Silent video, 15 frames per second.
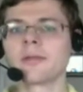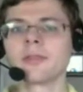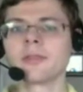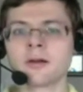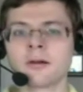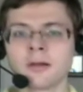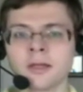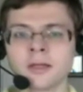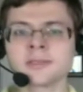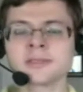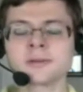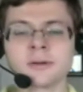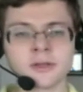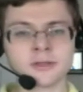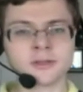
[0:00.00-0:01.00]
There is
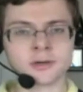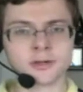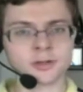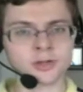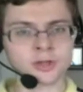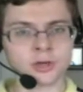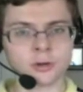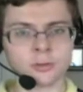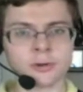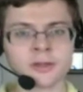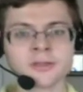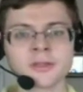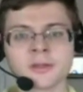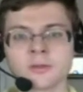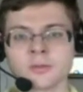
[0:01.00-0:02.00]
research
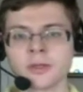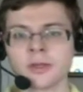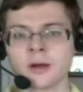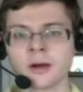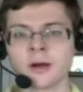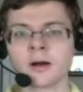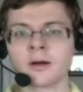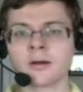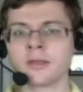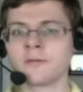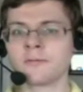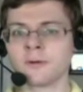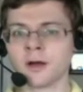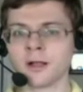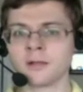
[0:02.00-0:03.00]
showing that we are
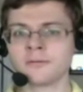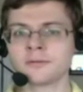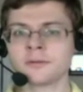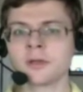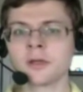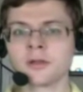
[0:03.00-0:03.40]
evolved